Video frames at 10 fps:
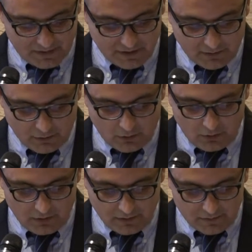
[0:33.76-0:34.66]
Dear
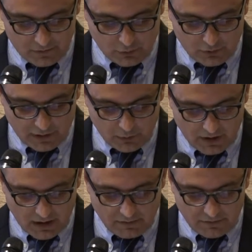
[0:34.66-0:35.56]
all, today
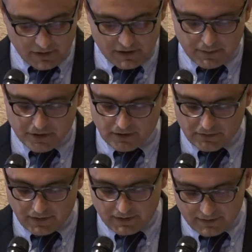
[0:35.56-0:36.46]
we have a very special
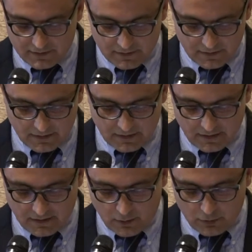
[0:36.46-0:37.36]
event.
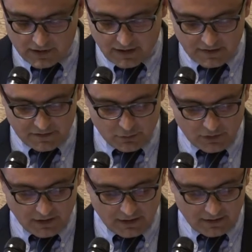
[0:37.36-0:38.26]
Our guest
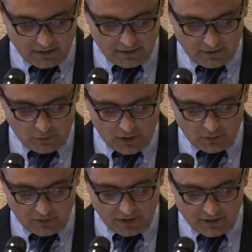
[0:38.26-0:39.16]
today is one
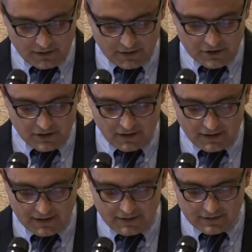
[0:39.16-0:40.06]
of the international
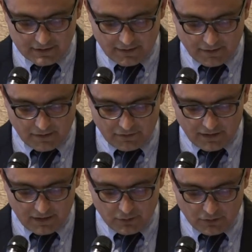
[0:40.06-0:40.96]
leaders in the
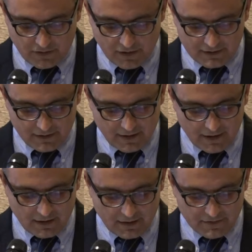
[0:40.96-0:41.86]
field of the head and
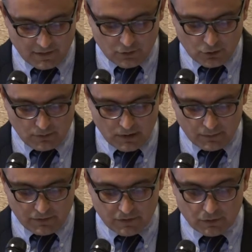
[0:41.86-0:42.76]
neck and sarcoma,
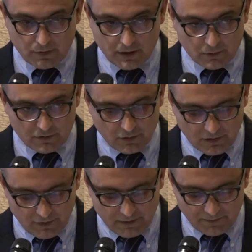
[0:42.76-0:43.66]
Professor Brian
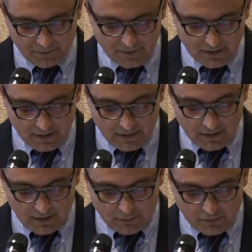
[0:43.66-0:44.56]
Osullivan.
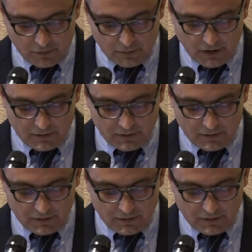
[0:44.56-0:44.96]
Professor